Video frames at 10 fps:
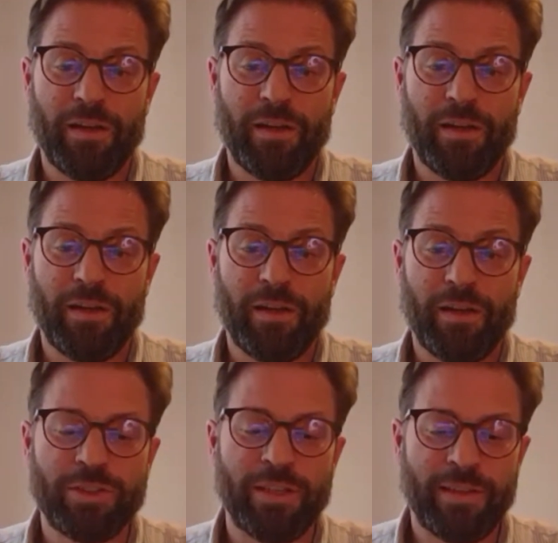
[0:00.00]
a
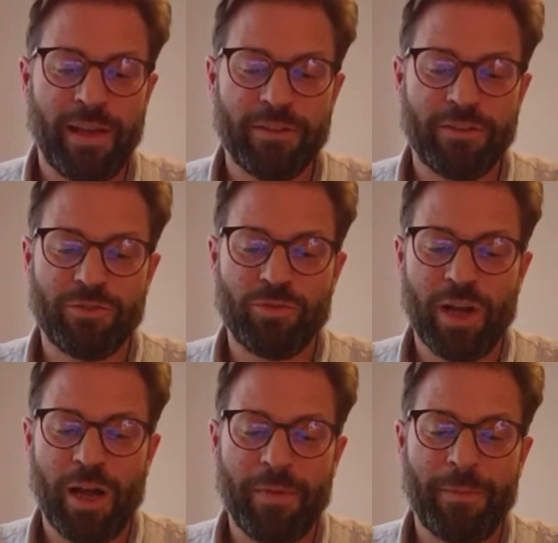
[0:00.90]
serious intent to
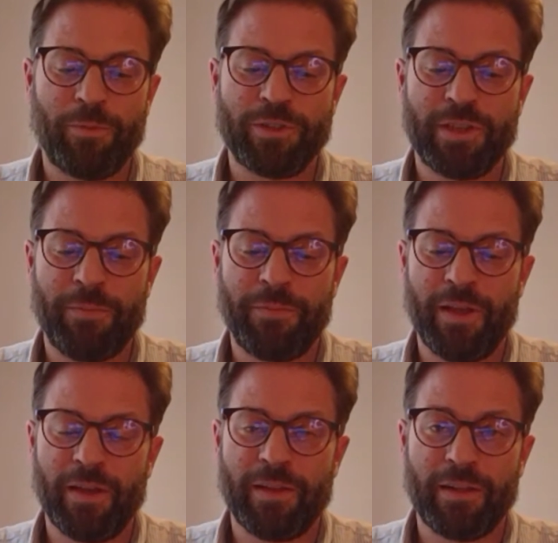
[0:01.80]
come up with
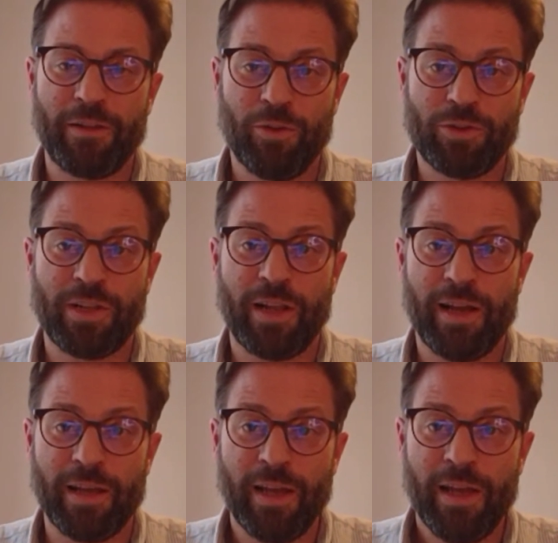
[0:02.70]
something that looks
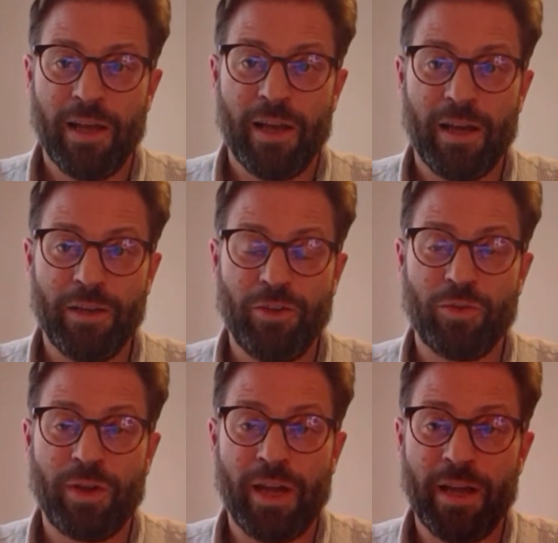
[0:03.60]
like
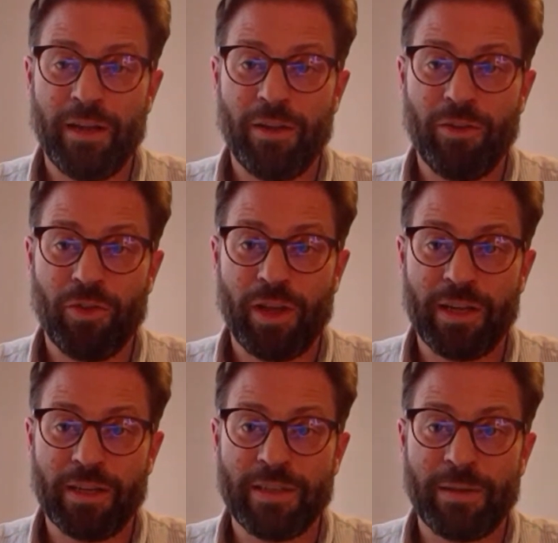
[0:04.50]
you can
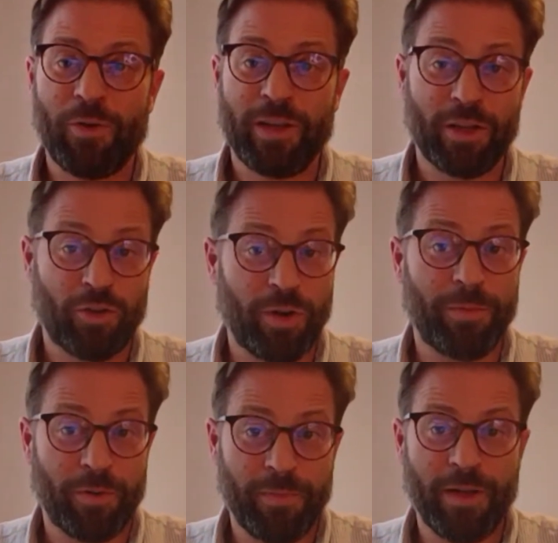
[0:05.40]
somehow get a
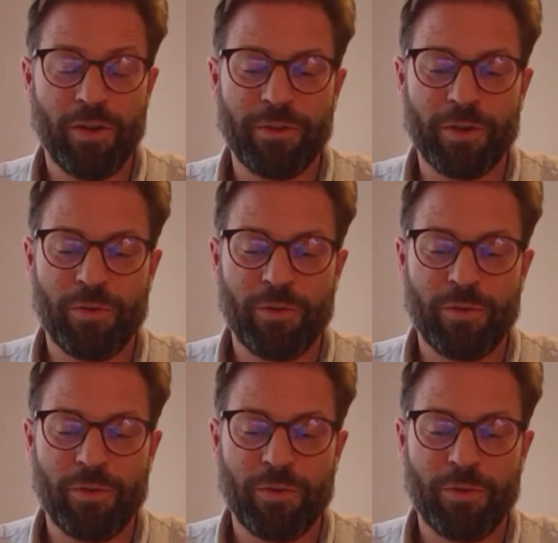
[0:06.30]
grip on many of the